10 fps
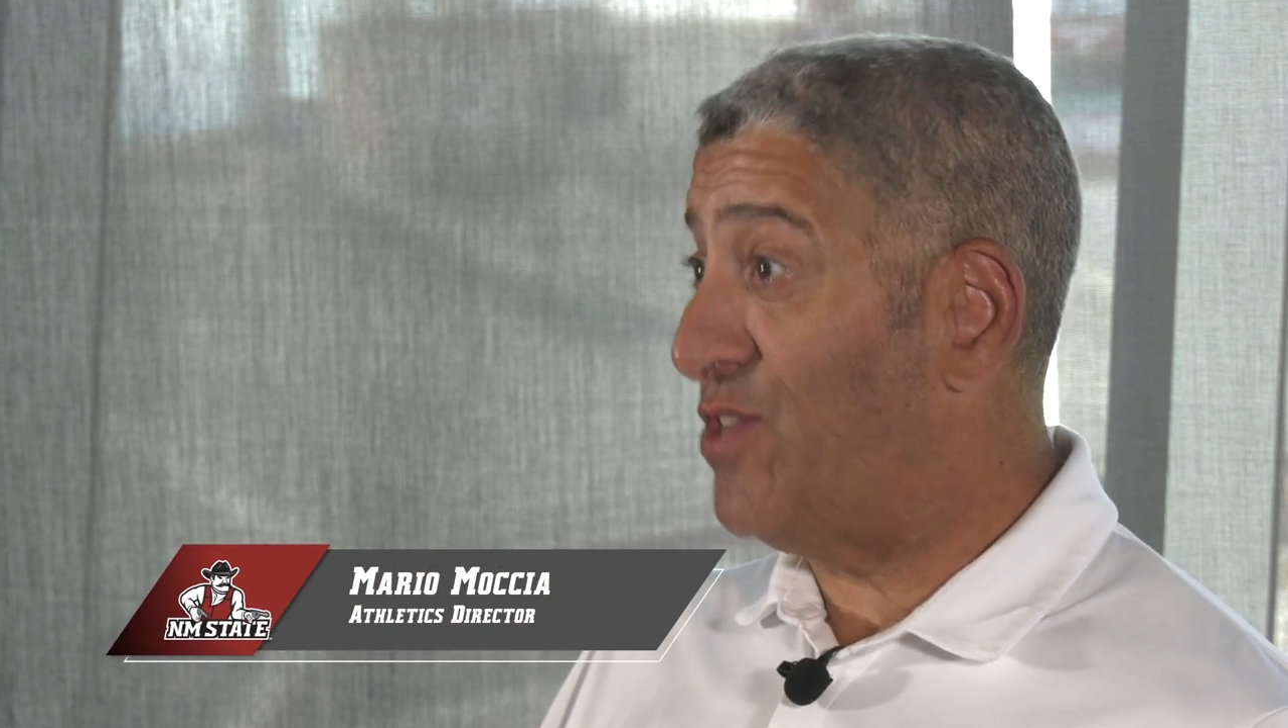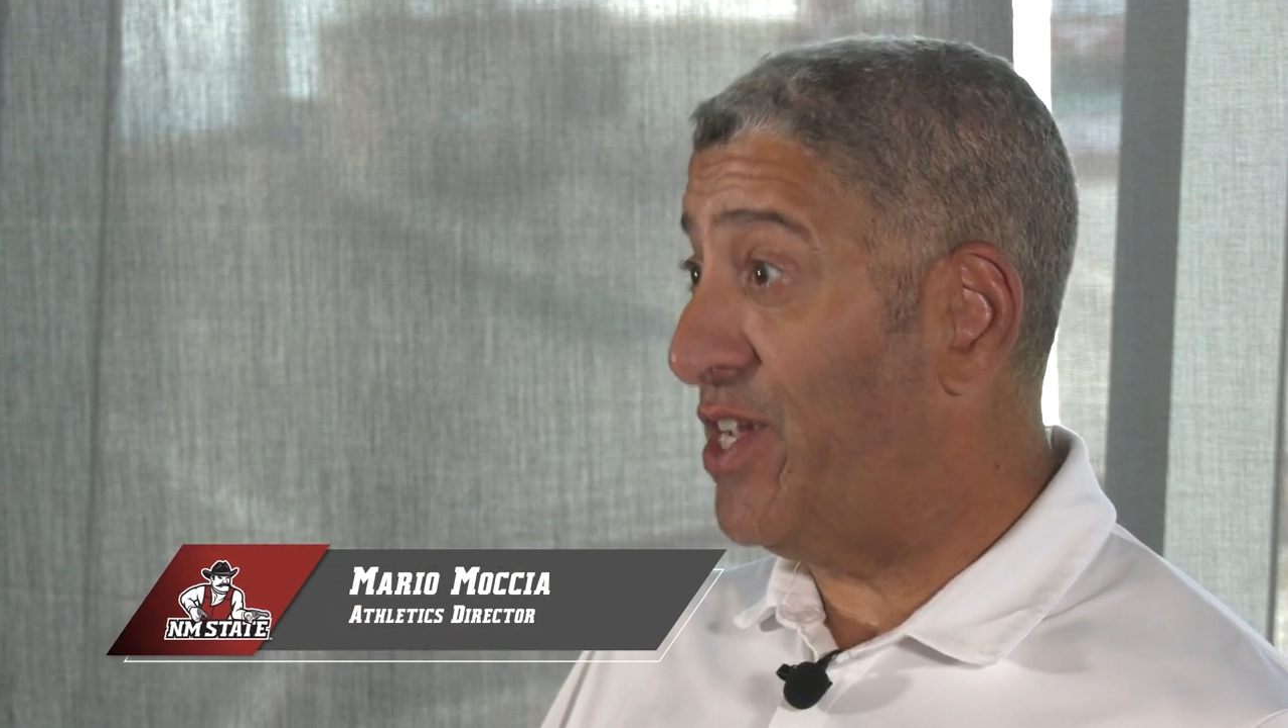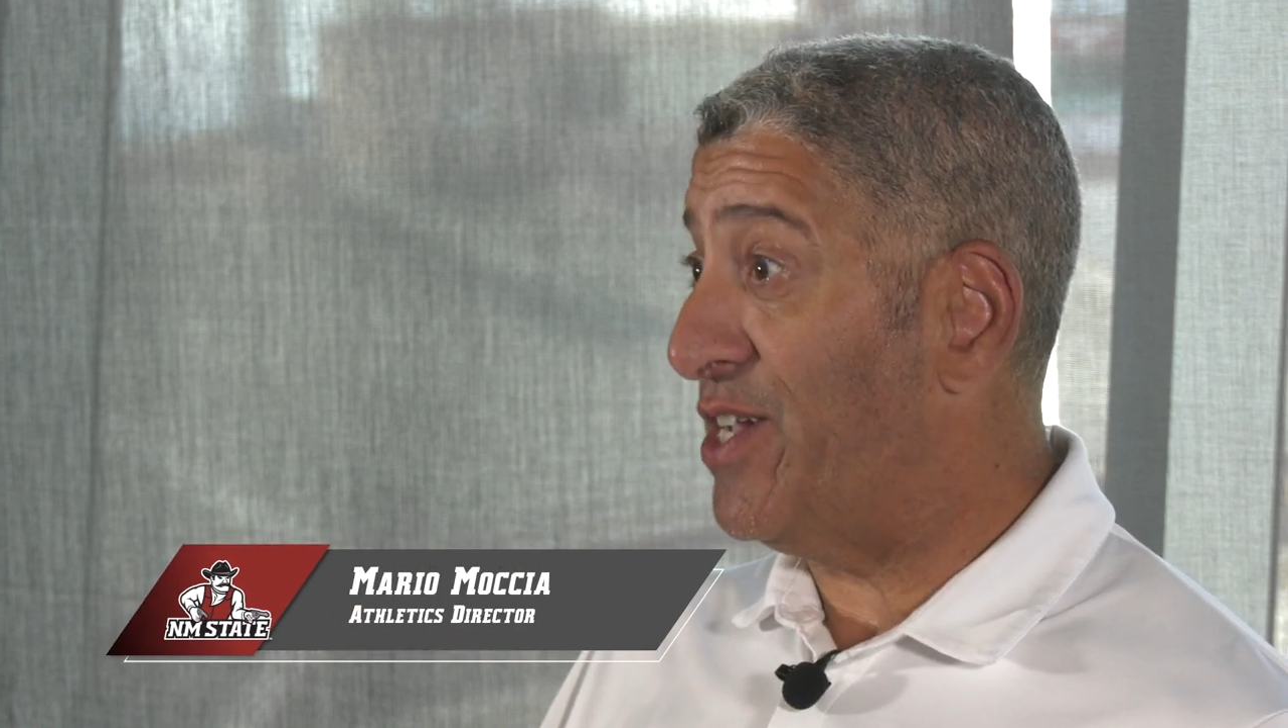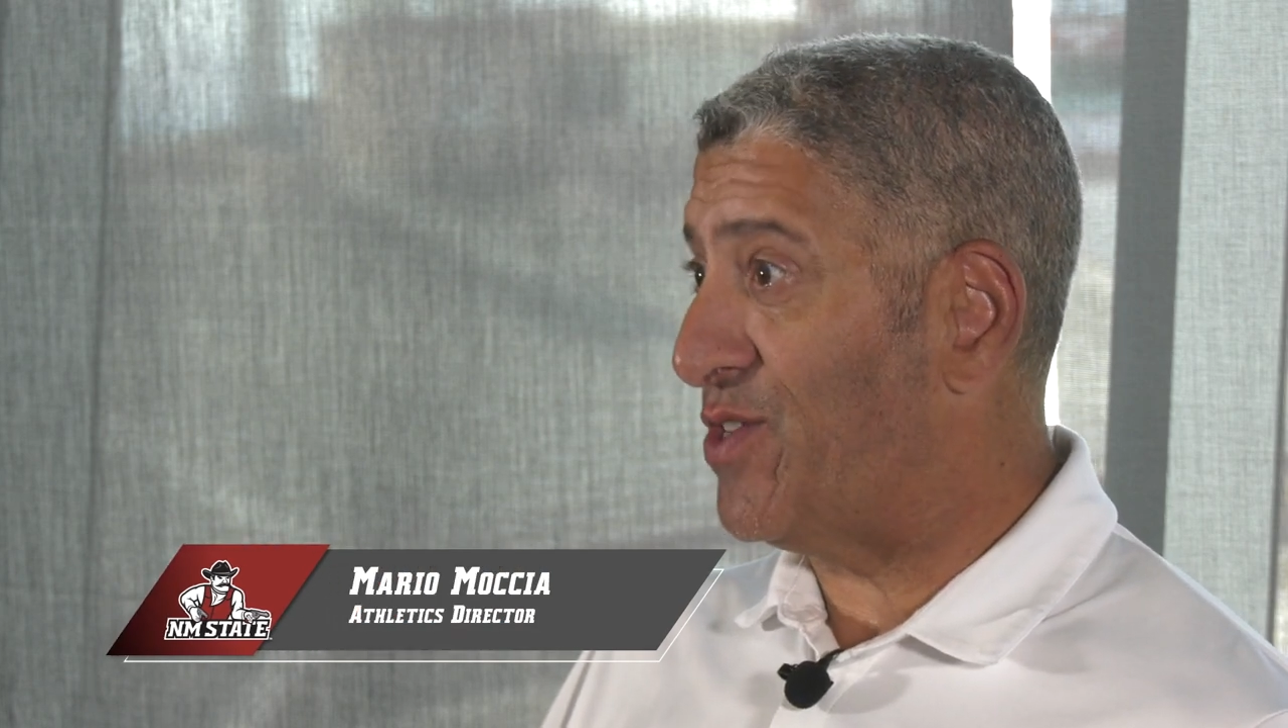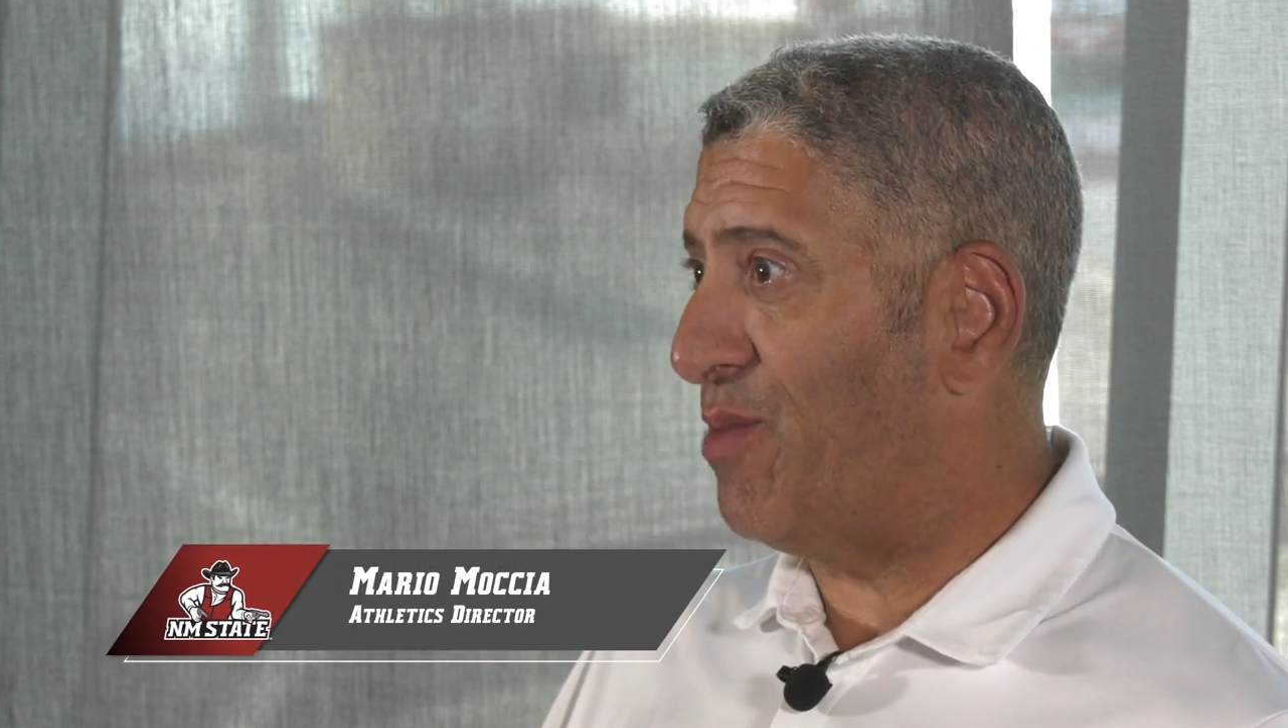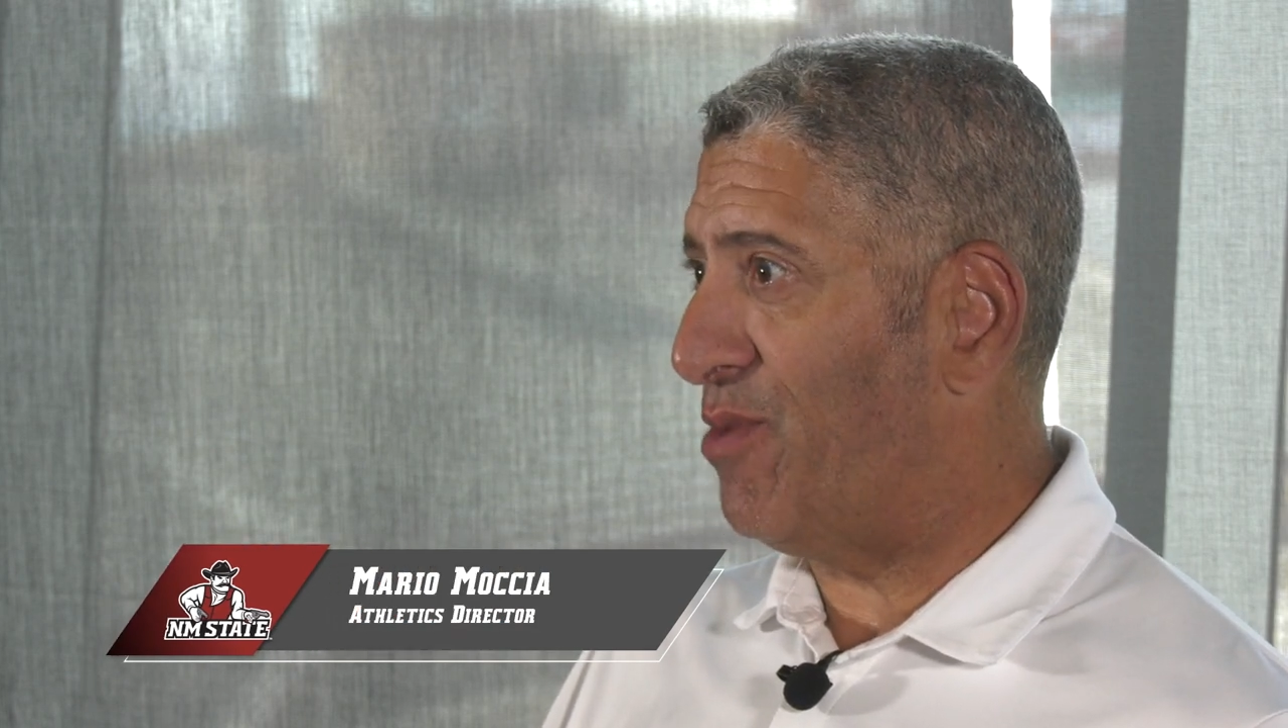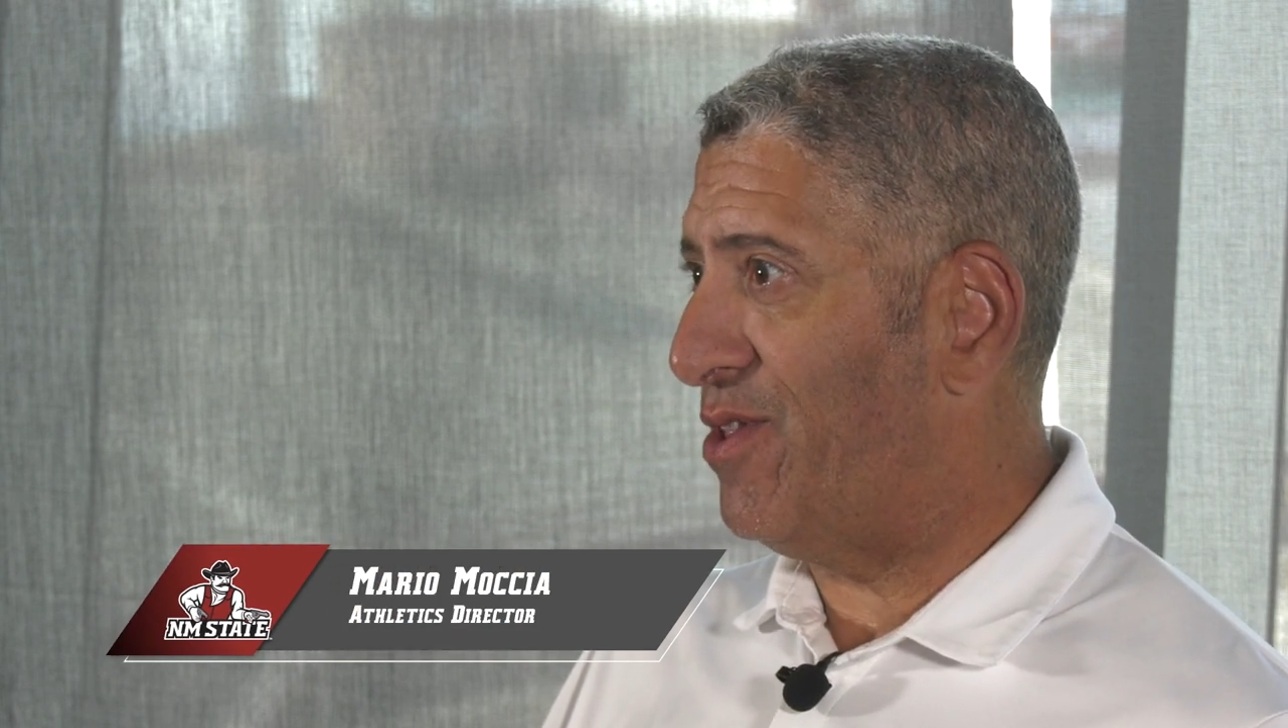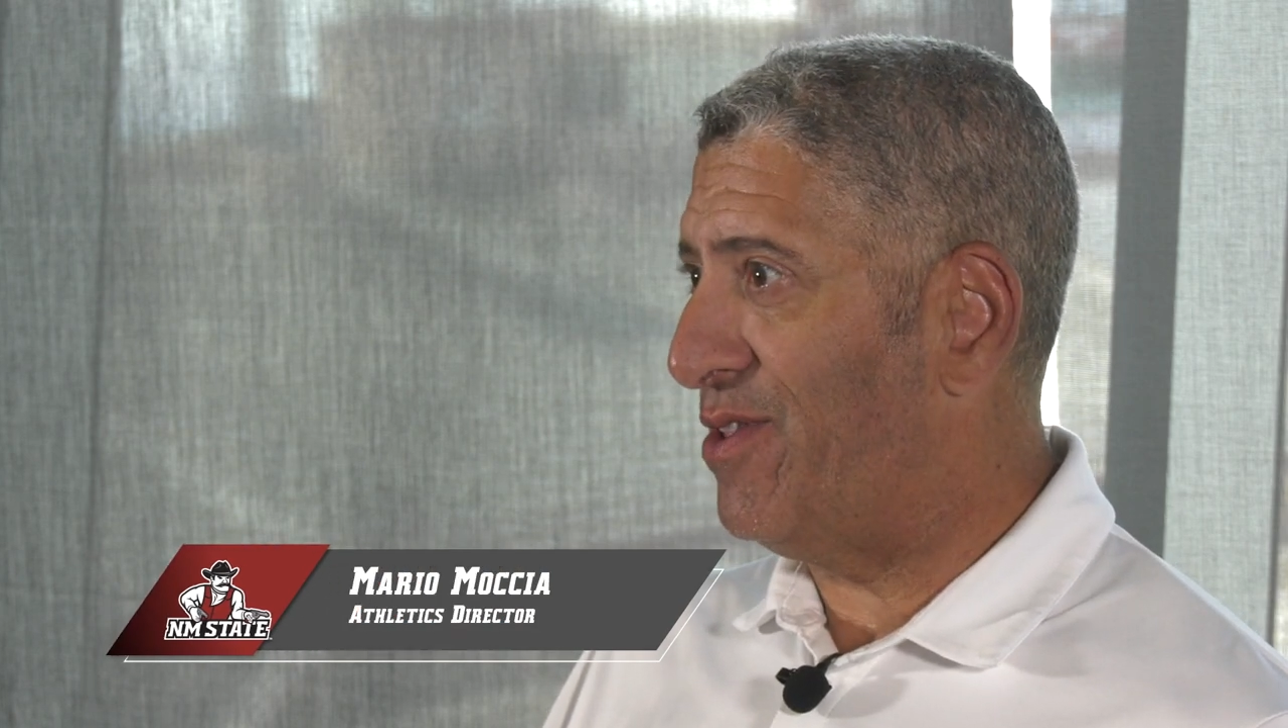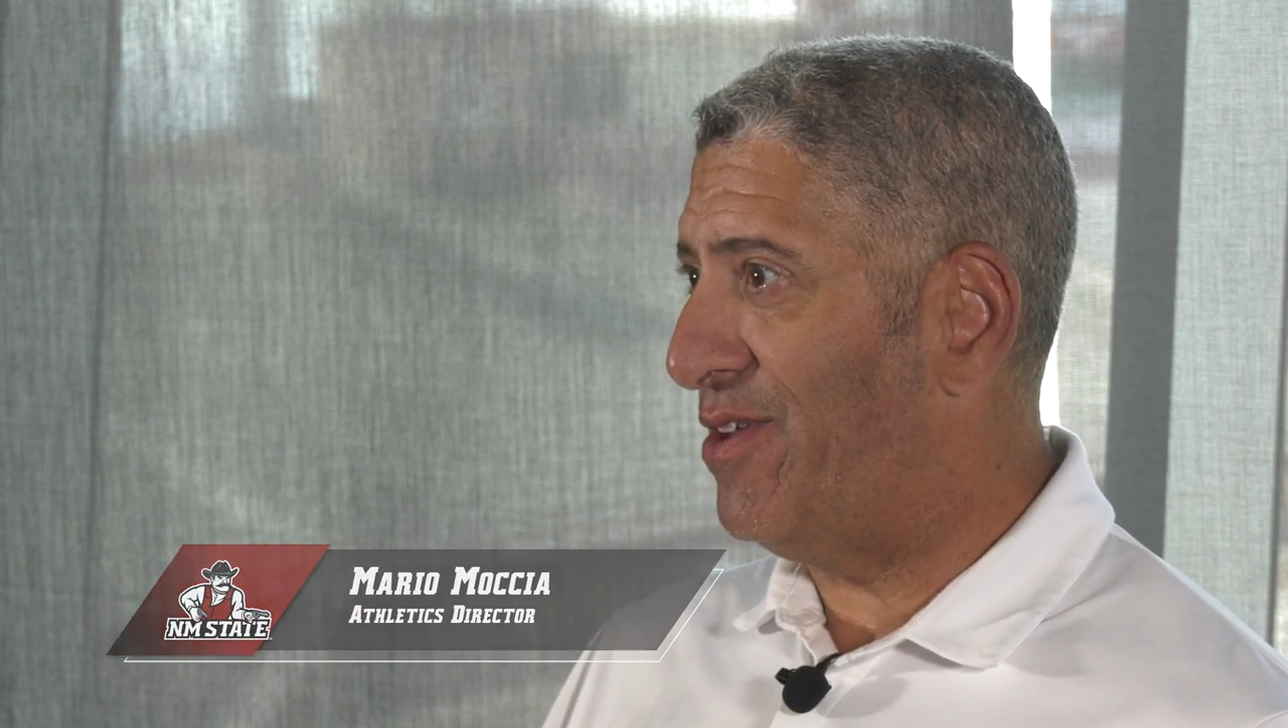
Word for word: Zia symbol